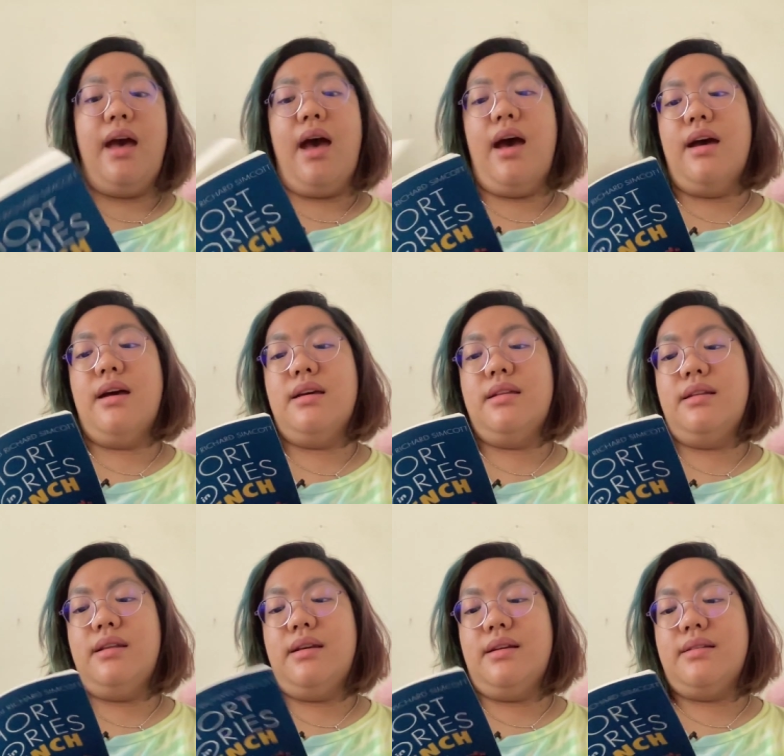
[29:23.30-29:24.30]
and
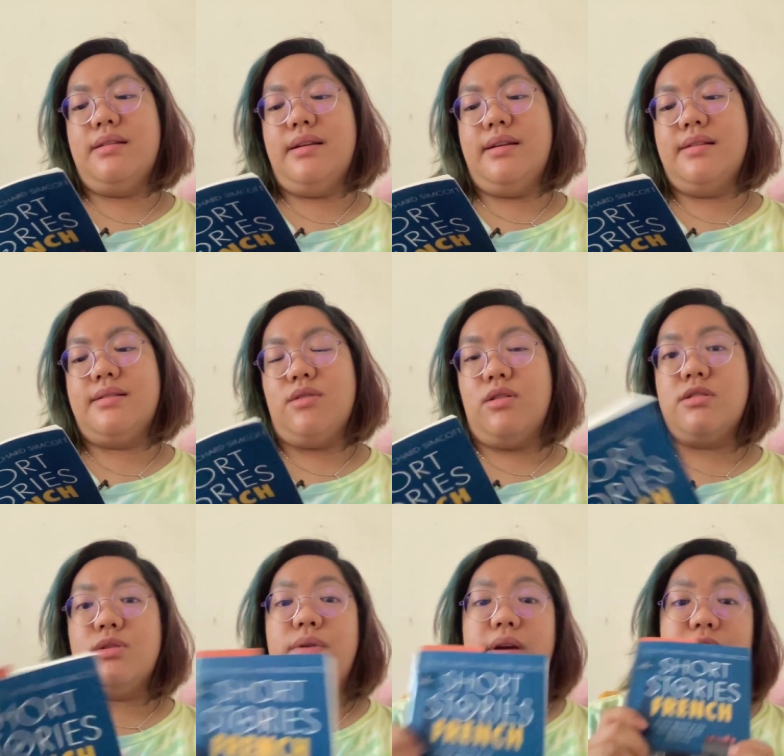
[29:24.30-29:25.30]
it is
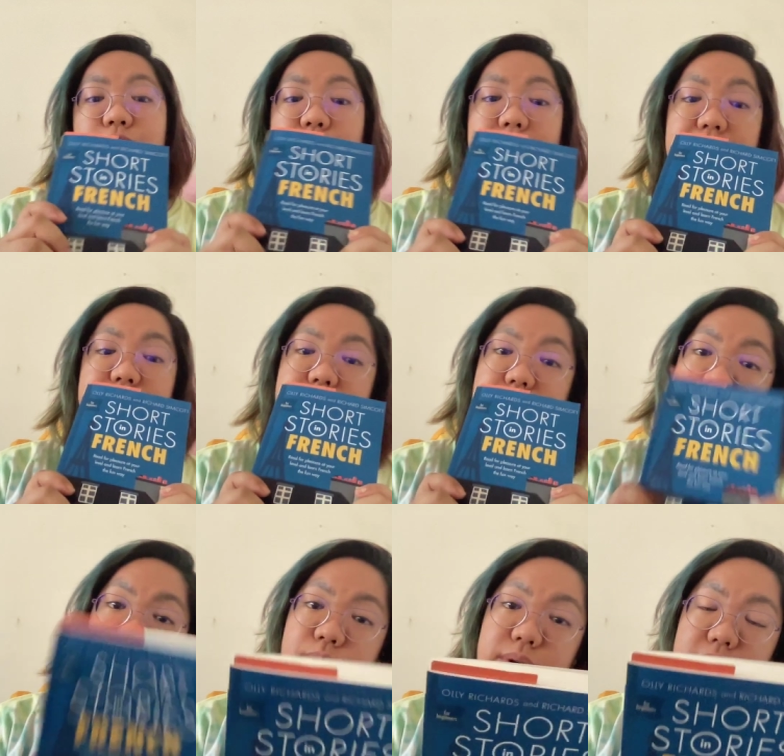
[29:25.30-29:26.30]
also a Romance
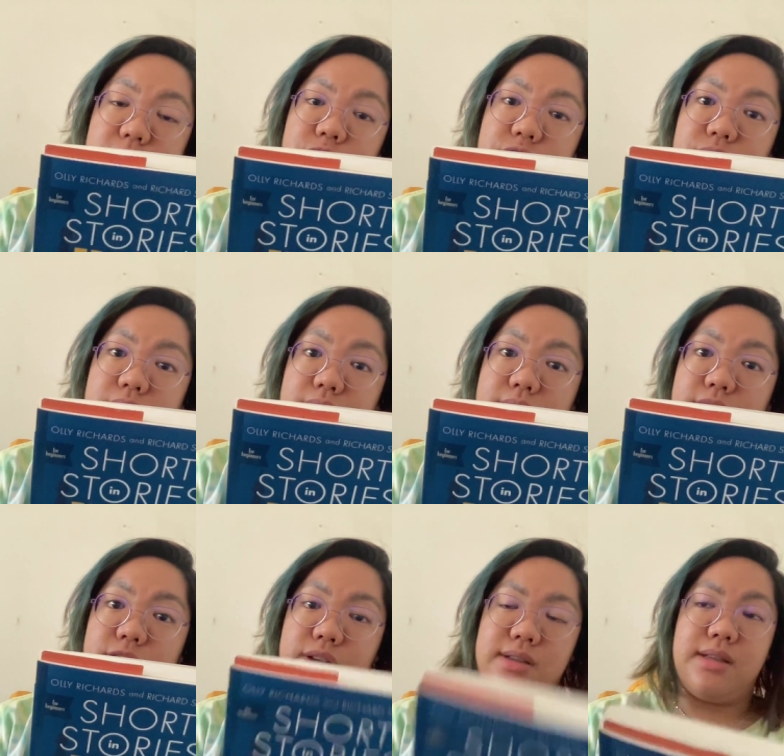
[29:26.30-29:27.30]
language,
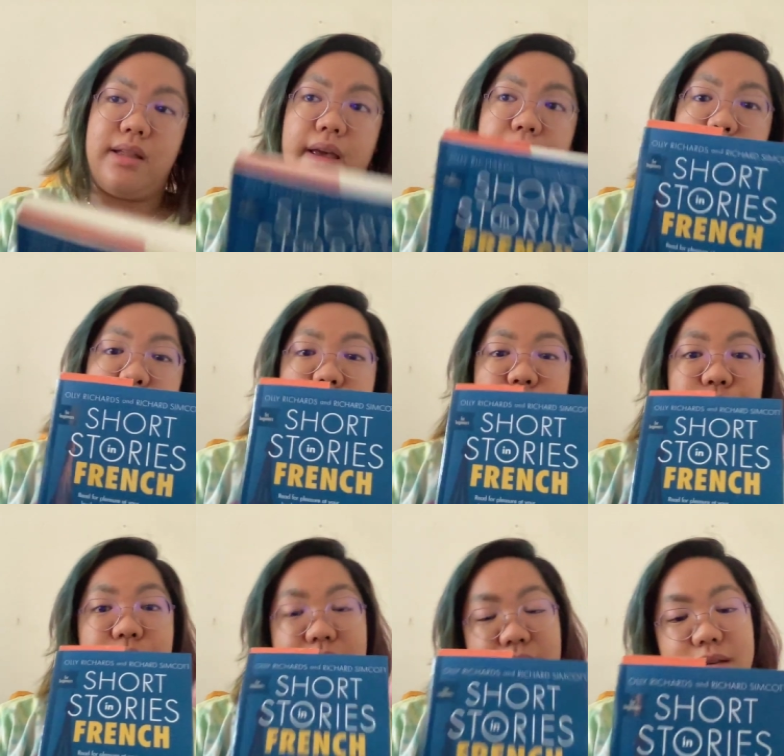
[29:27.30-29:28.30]
just like
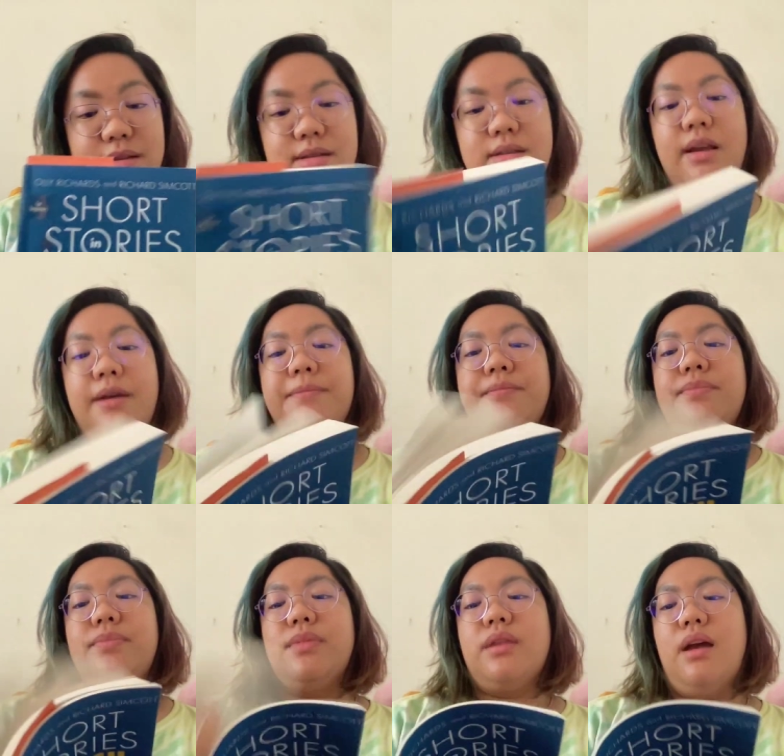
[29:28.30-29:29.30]
Portuguese,
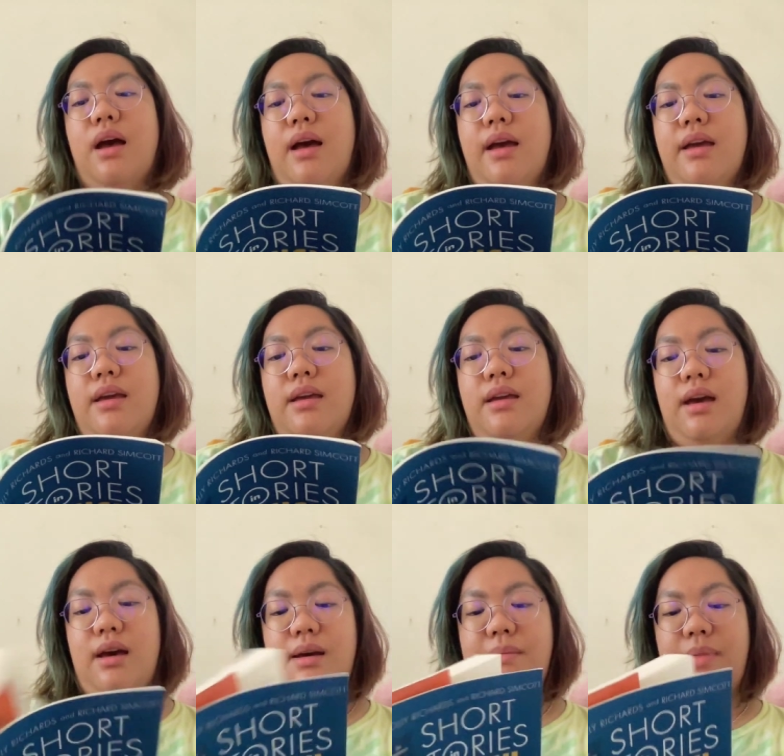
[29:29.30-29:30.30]
I
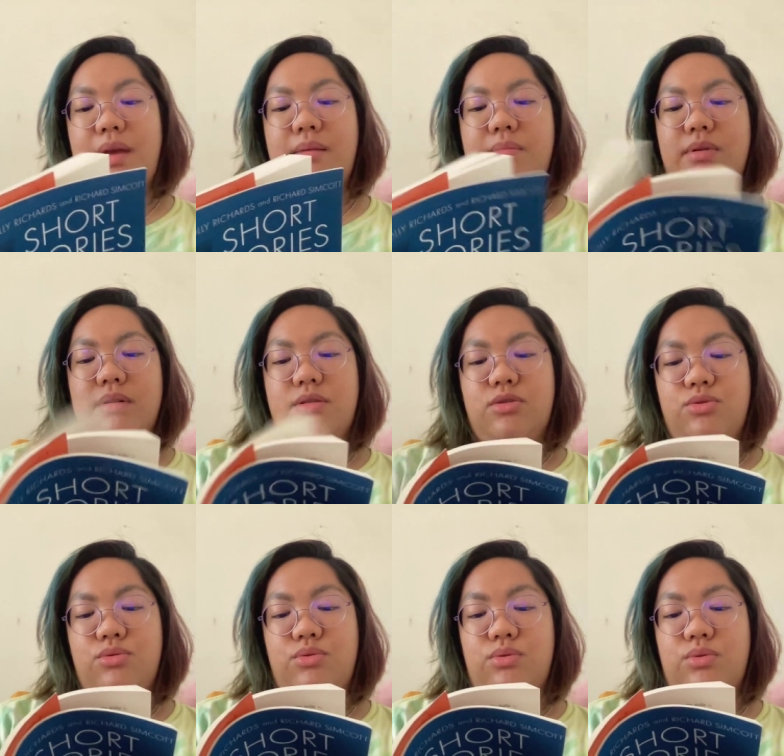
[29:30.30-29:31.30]
am able
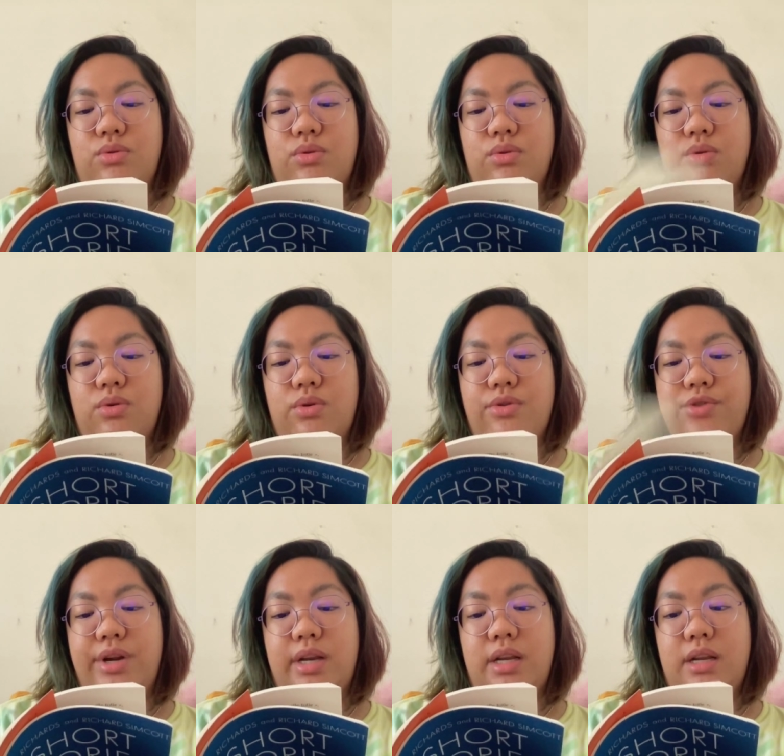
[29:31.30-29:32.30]
to
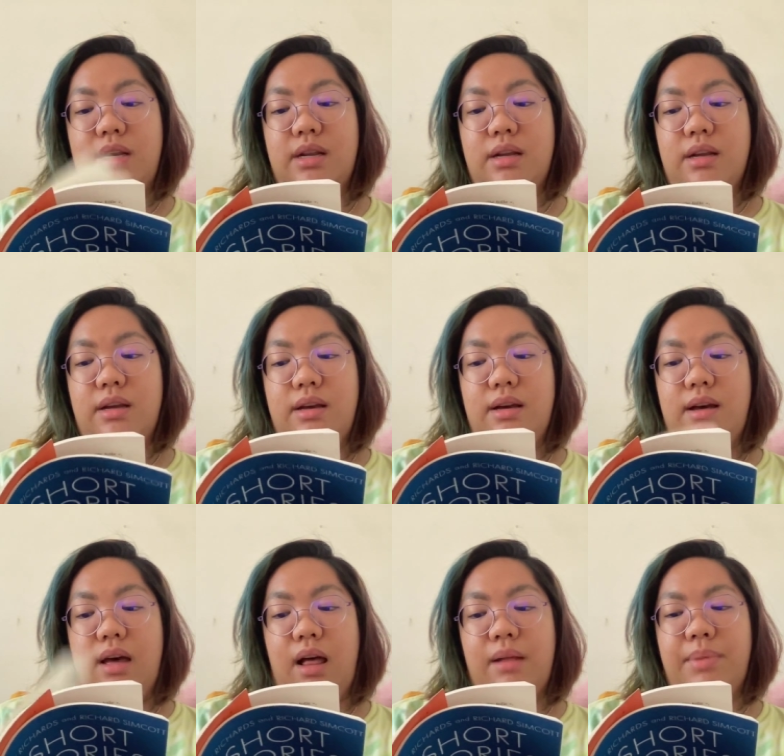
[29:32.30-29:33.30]
read.
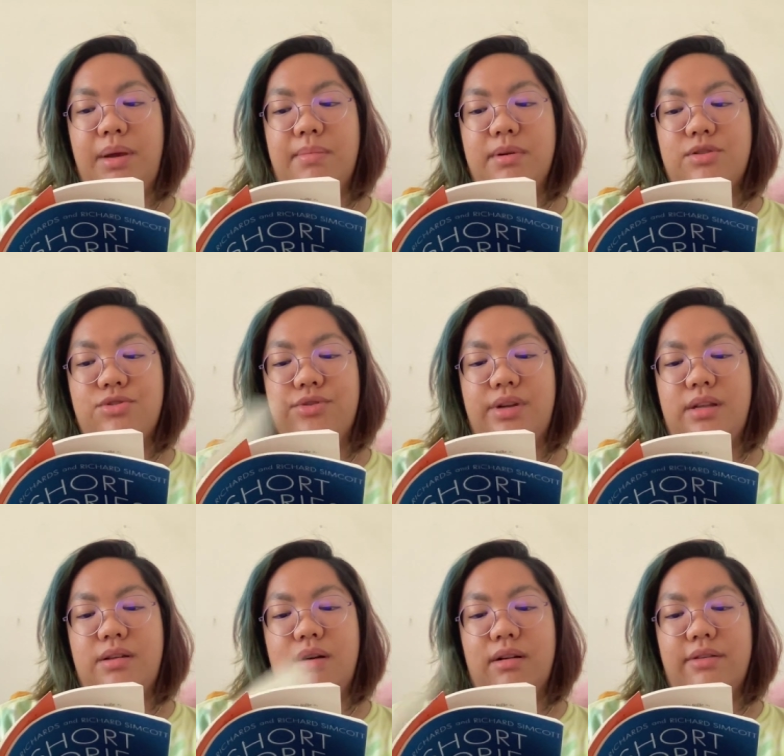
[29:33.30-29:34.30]
I'll be able to
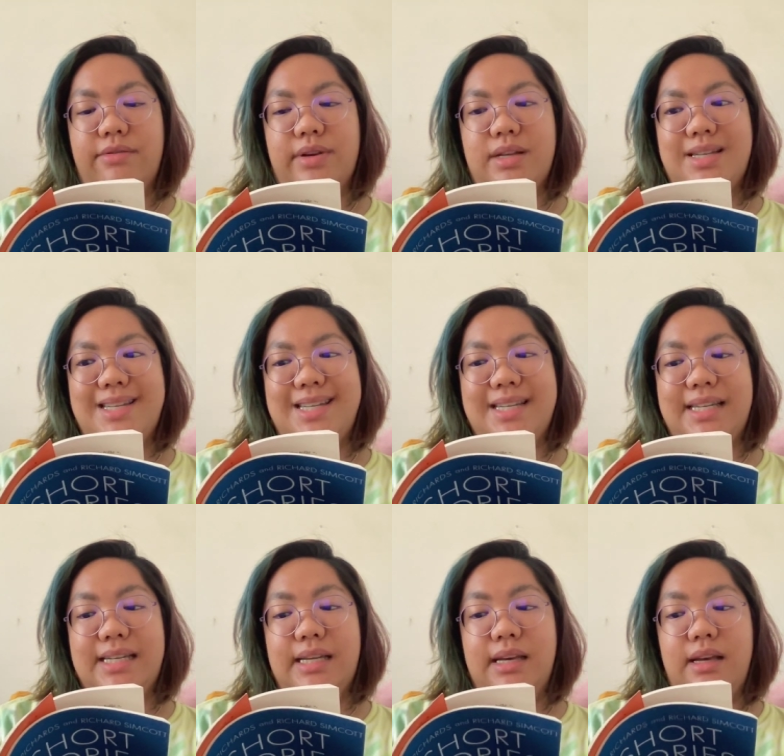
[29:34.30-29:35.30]
read all of it,
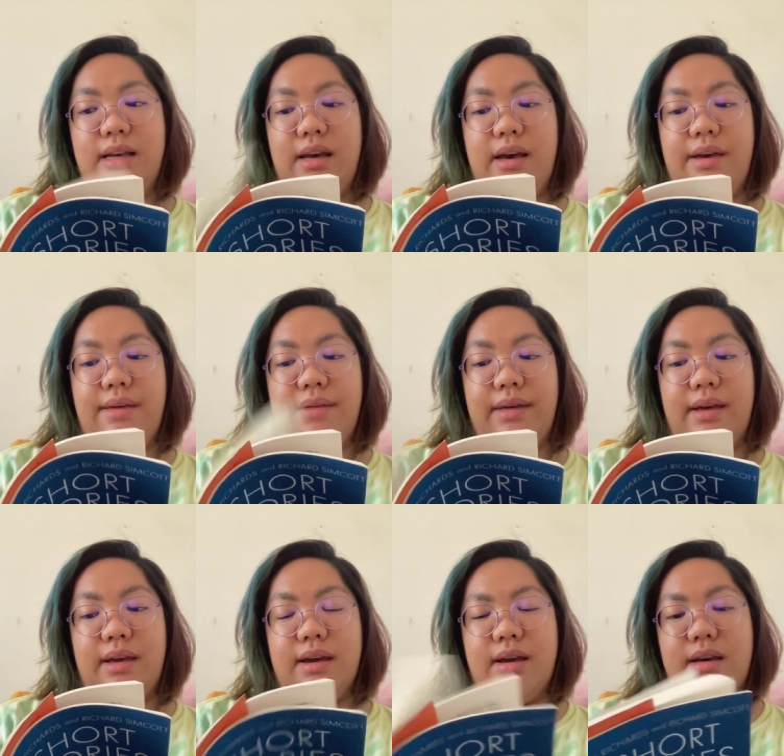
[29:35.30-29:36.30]
I think,